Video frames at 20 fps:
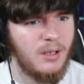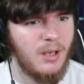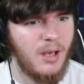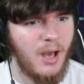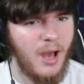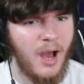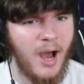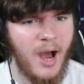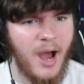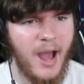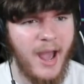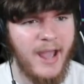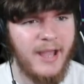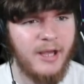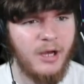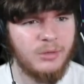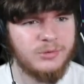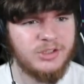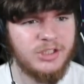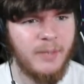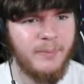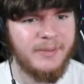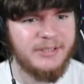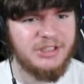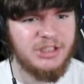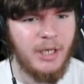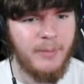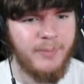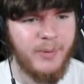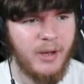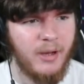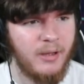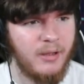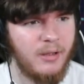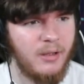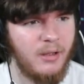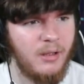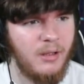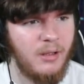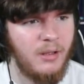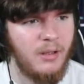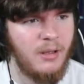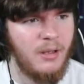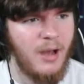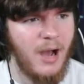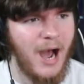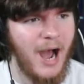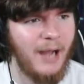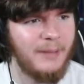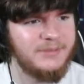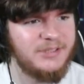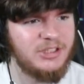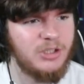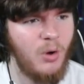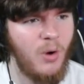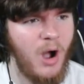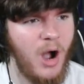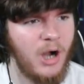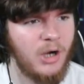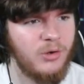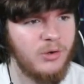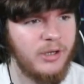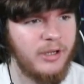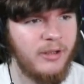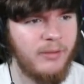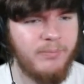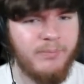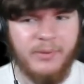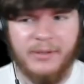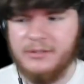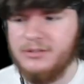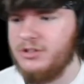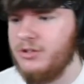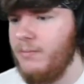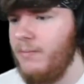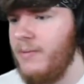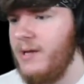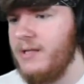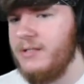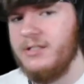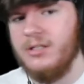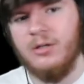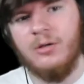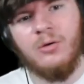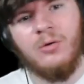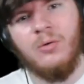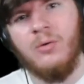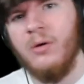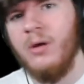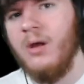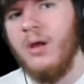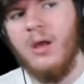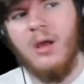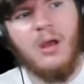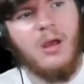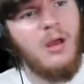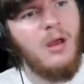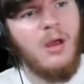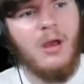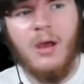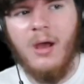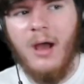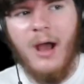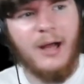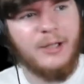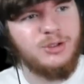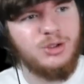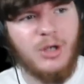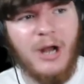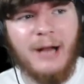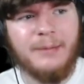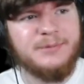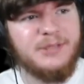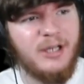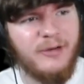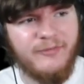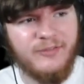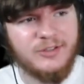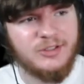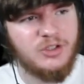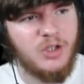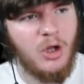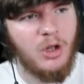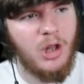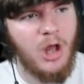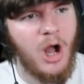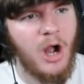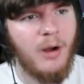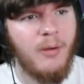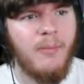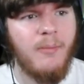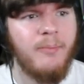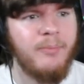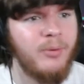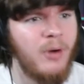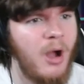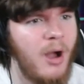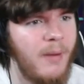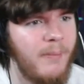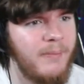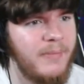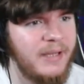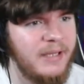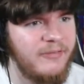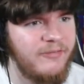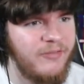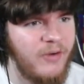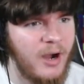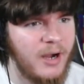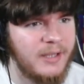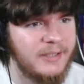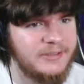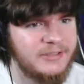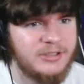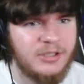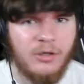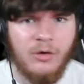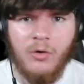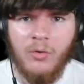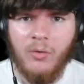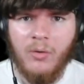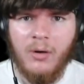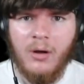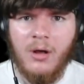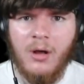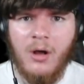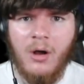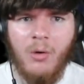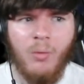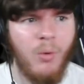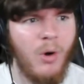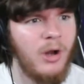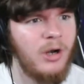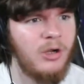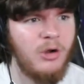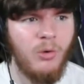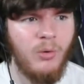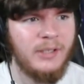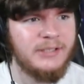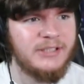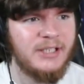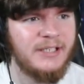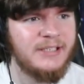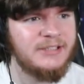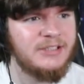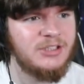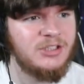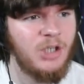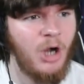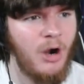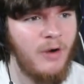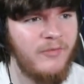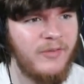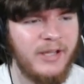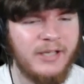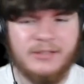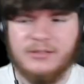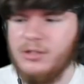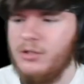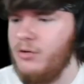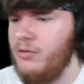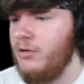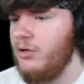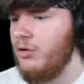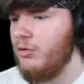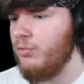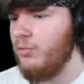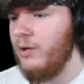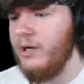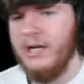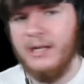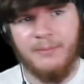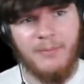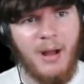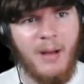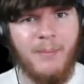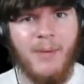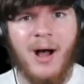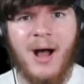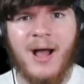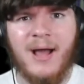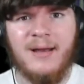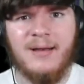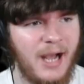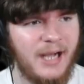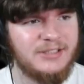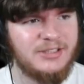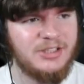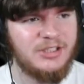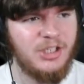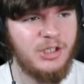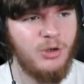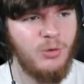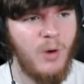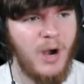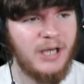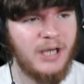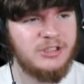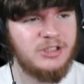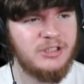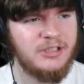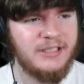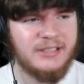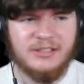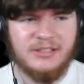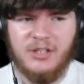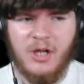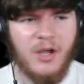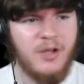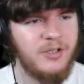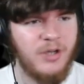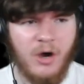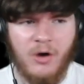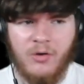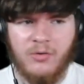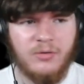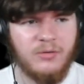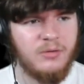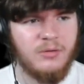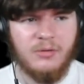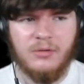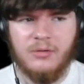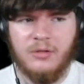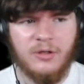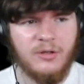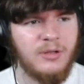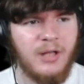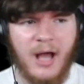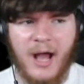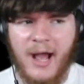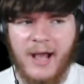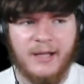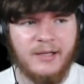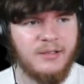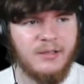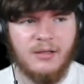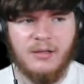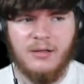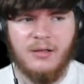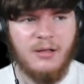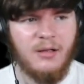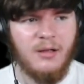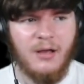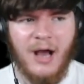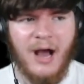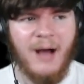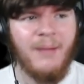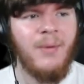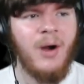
Uh, hey yo, Chimpy Chippa. I'm so hungry. Bitch, me too. I trapped here for so long. Bruh, me fucking too. What a coincidence. Starving. Dude, you're reading my mind. I see you watching this. No, you don't. You're lying. I'm